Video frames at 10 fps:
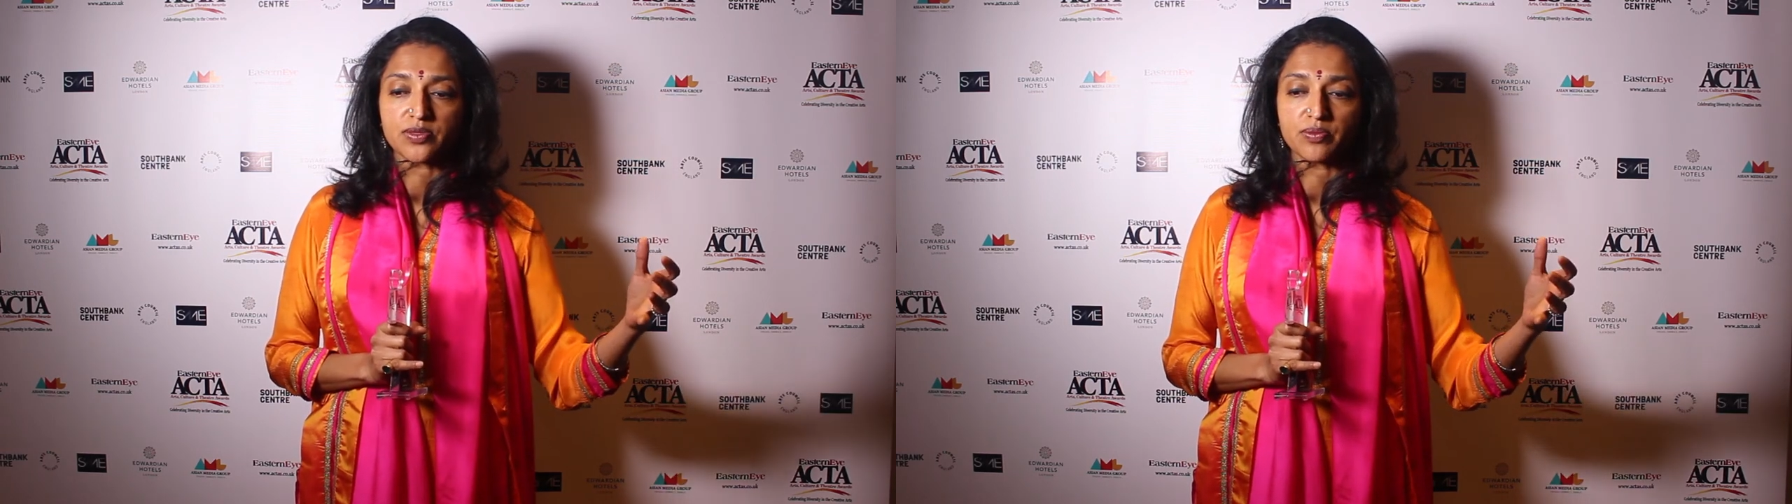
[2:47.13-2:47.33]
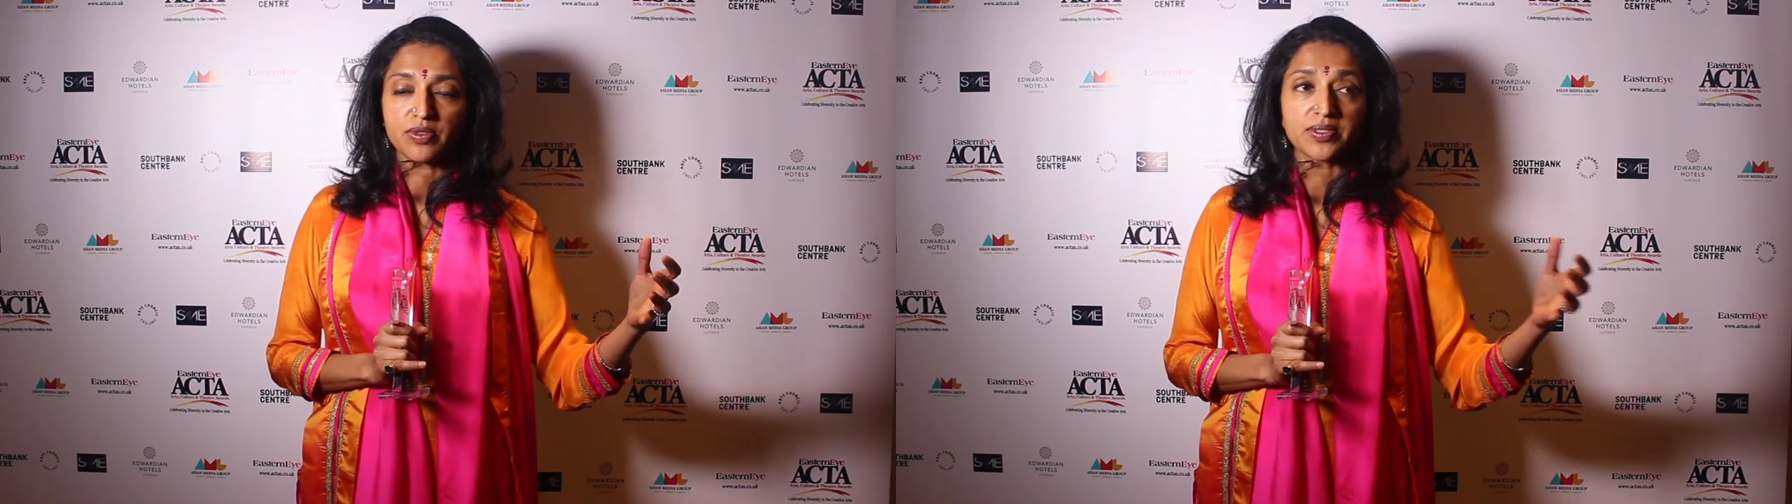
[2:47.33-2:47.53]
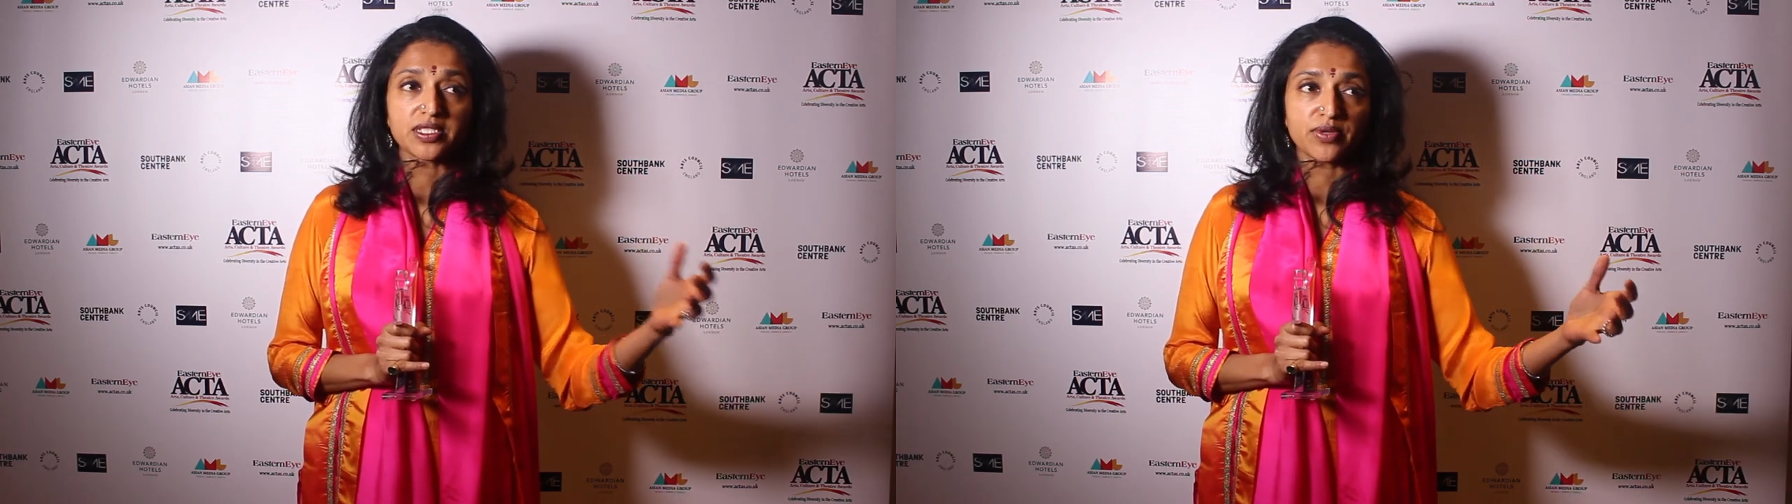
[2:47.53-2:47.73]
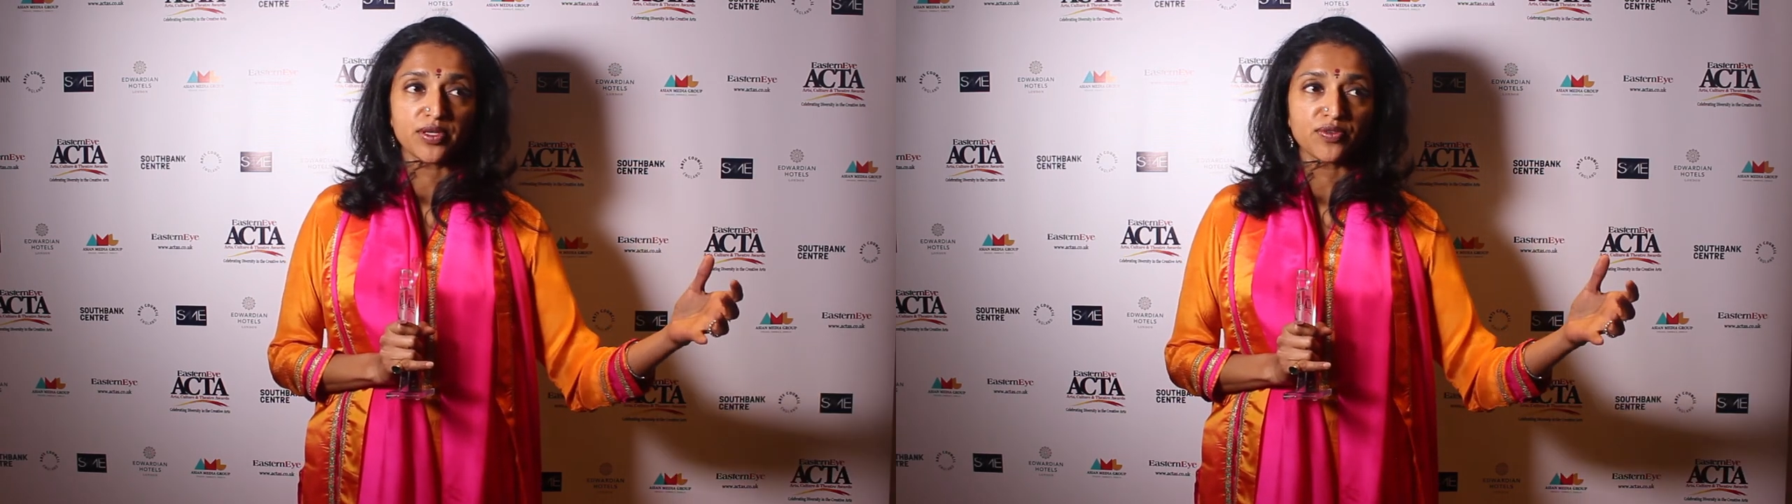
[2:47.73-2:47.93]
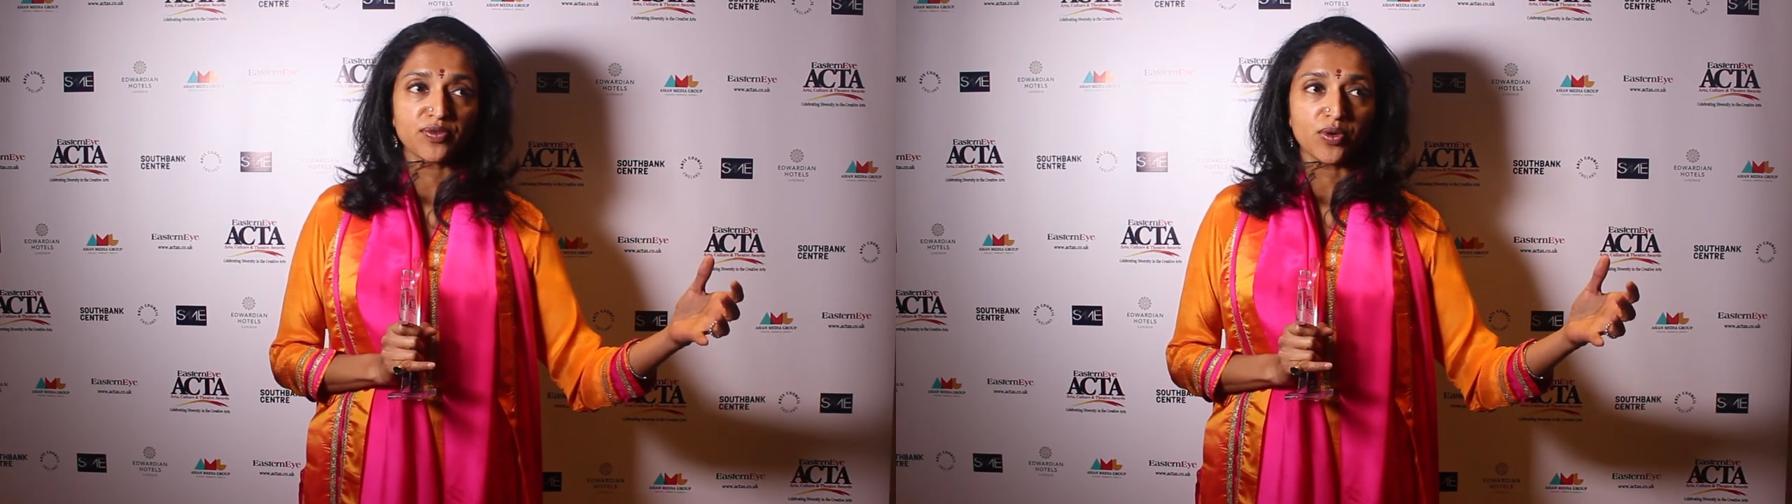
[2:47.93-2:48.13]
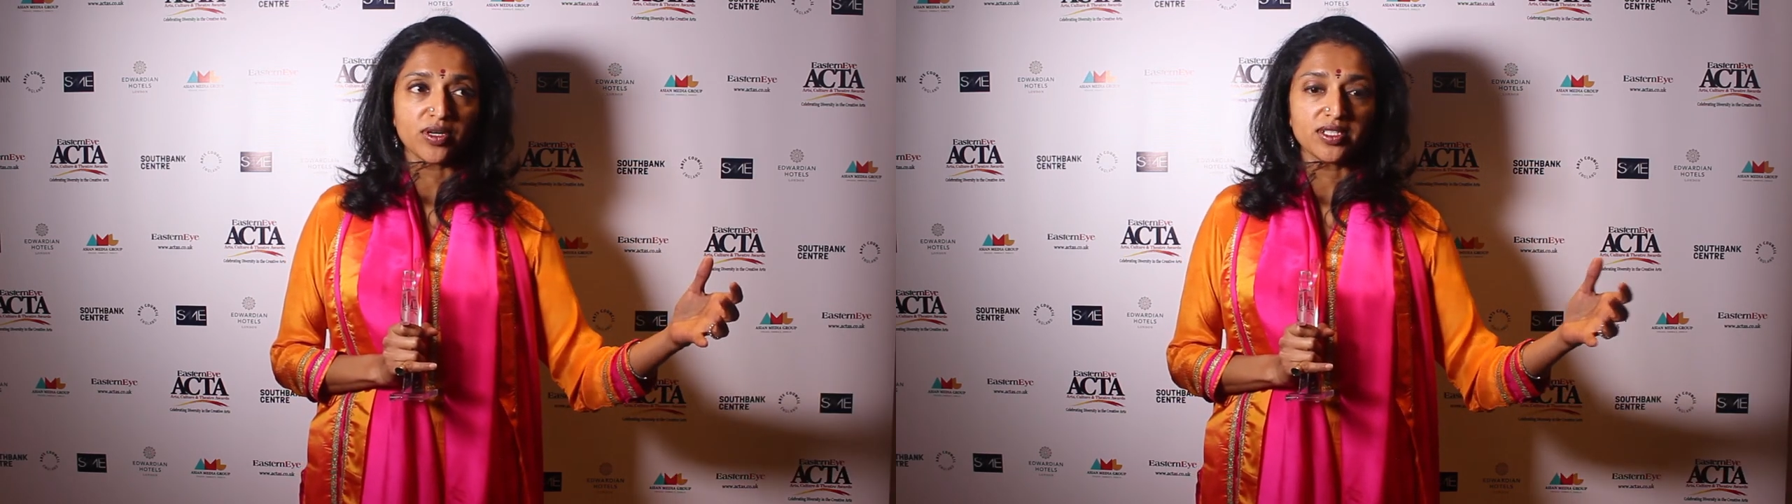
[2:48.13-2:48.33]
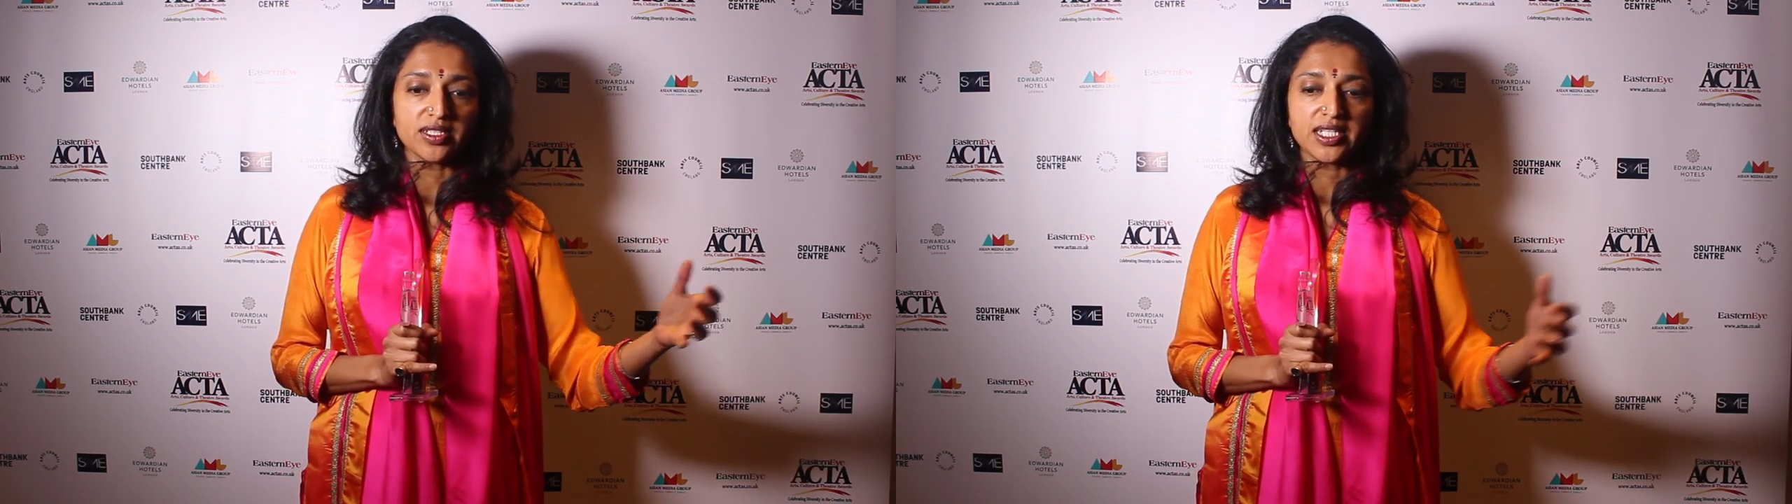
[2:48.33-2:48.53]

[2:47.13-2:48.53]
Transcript: with BBC Radio 4.